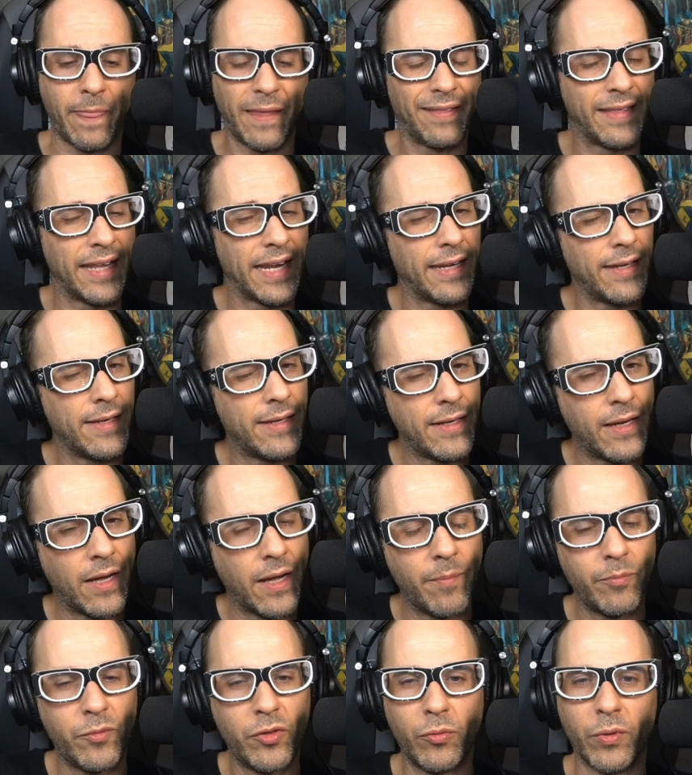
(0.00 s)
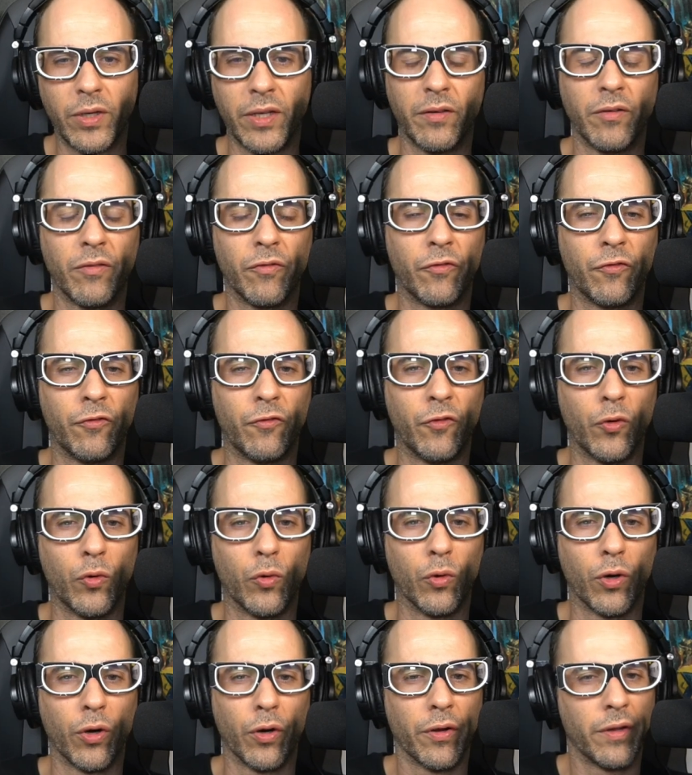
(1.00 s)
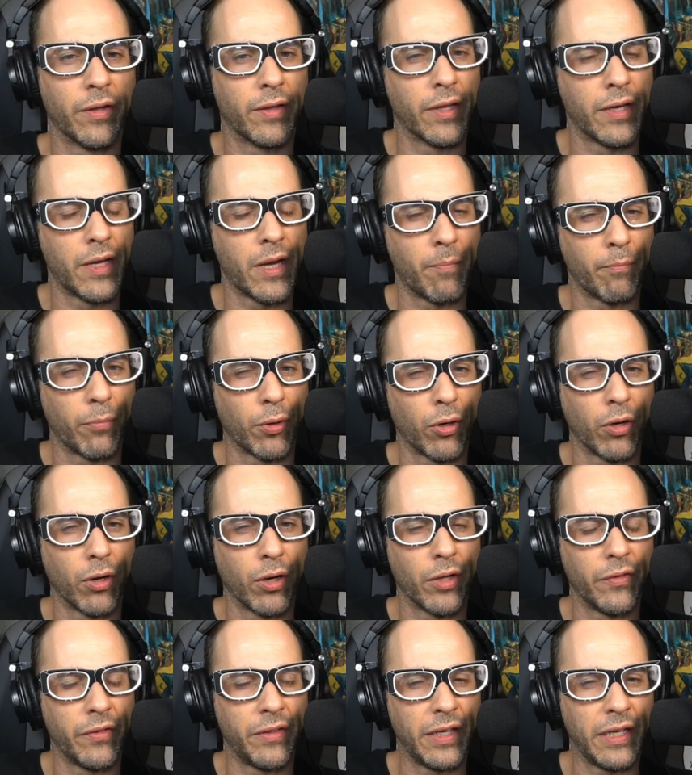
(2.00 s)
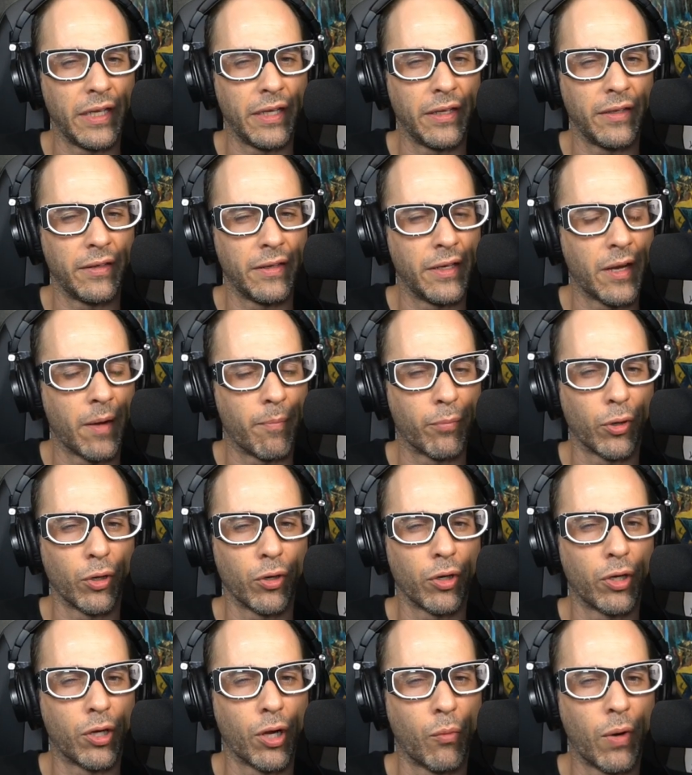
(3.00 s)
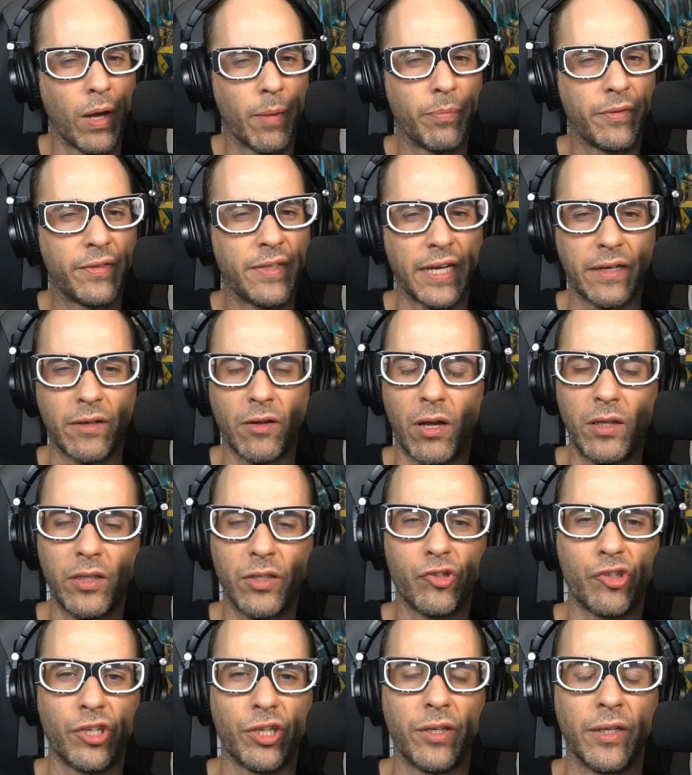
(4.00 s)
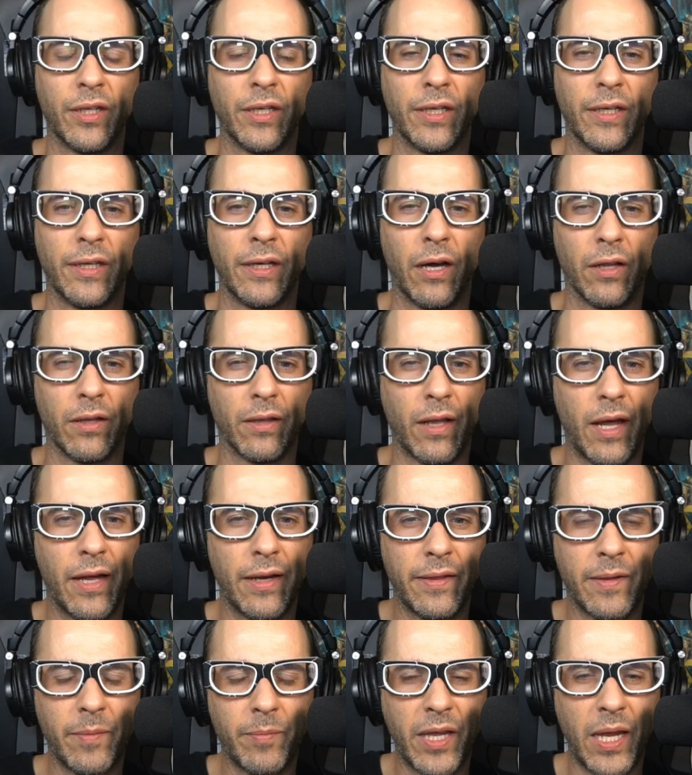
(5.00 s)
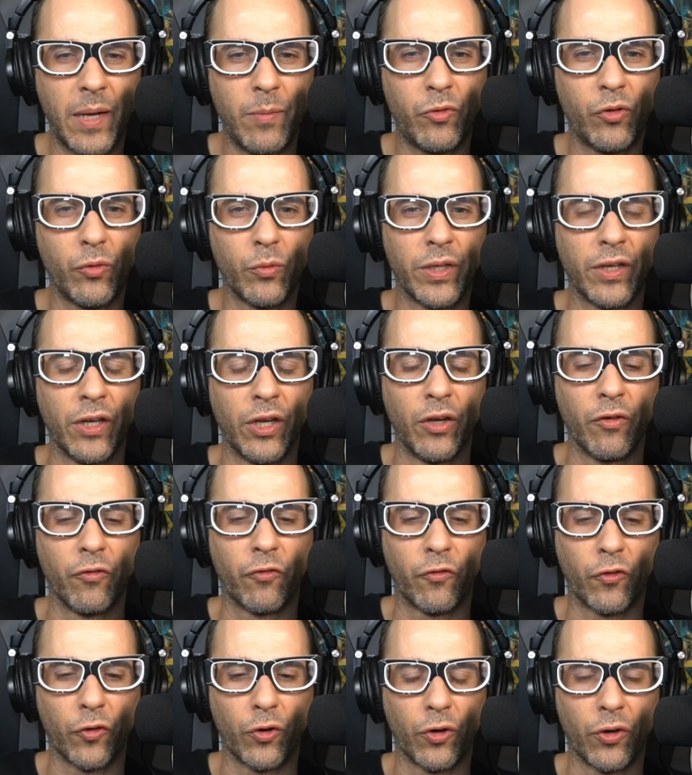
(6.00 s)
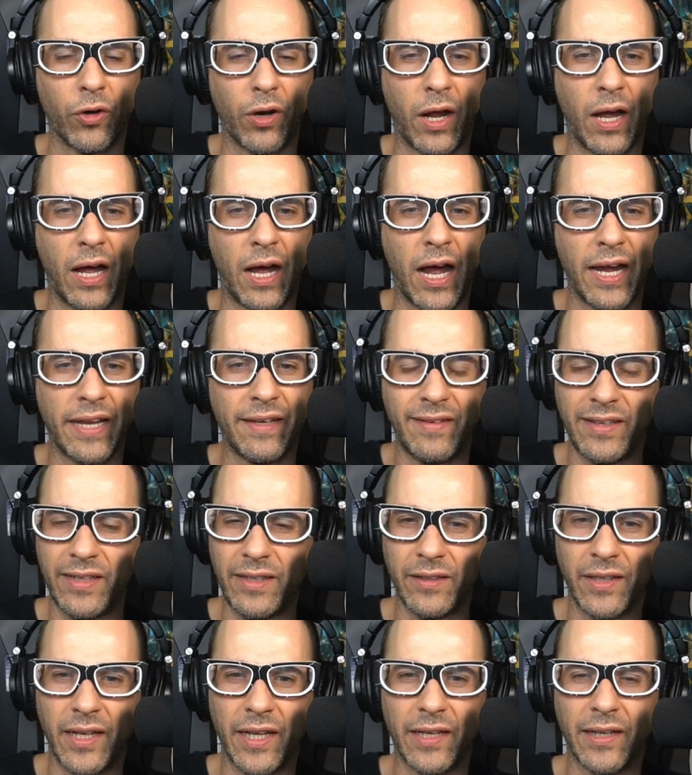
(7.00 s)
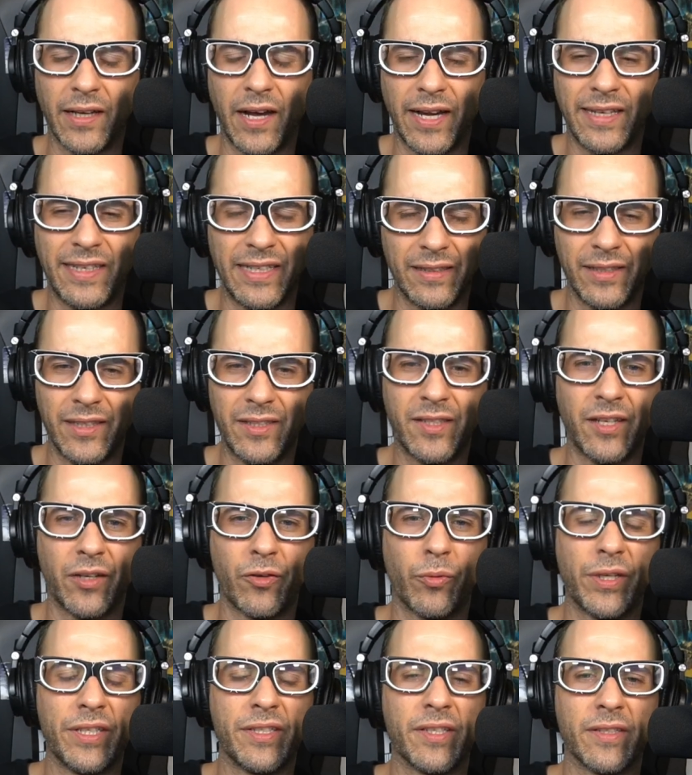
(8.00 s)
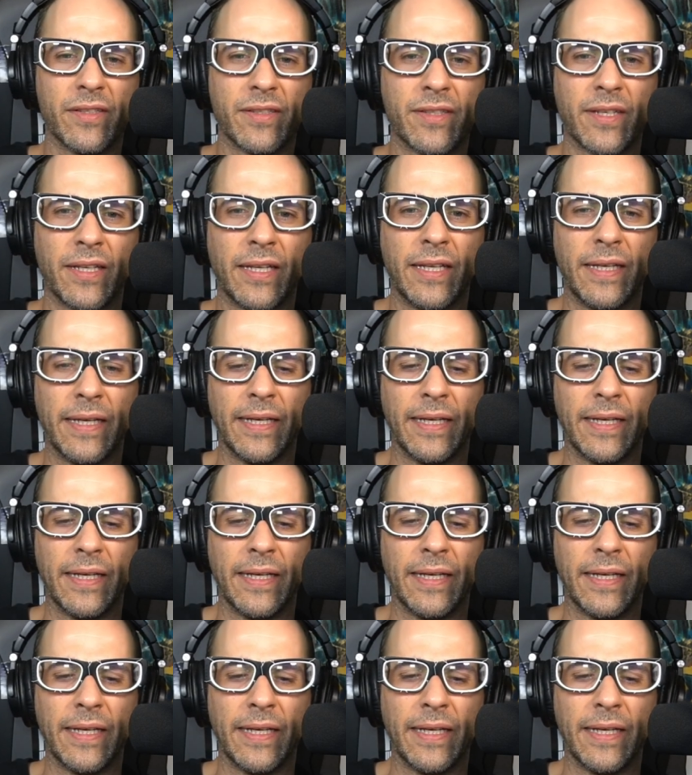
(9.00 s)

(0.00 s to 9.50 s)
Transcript: they didn't come to it for the number go up technology. A lot of them came to it for idealistic reasons.